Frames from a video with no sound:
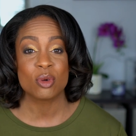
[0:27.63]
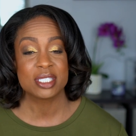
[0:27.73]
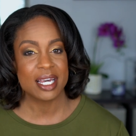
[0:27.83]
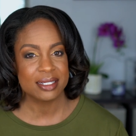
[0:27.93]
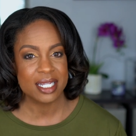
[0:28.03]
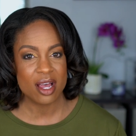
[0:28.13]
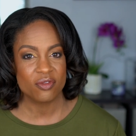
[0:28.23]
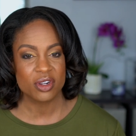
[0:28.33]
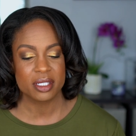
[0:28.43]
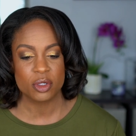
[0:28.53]
I was out of
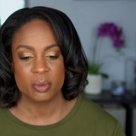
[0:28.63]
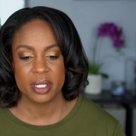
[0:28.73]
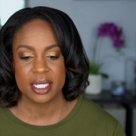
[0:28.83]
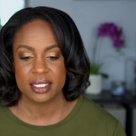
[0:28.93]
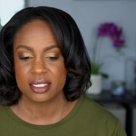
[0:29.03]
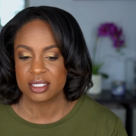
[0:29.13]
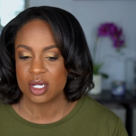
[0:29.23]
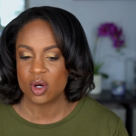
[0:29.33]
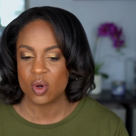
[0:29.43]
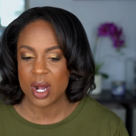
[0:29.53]
town for a little bit,
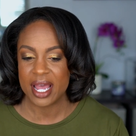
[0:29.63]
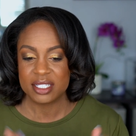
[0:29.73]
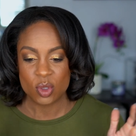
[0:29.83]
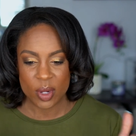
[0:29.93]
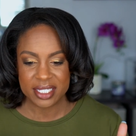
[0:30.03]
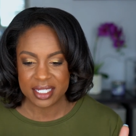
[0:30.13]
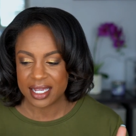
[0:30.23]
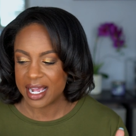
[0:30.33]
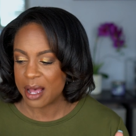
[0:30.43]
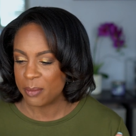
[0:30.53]
so I had to wait till
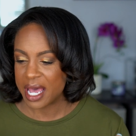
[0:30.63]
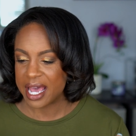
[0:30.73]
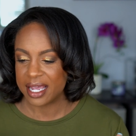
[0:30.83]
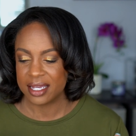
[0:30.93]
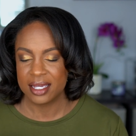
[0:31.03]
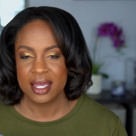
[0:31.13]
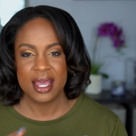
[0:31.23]
I got back.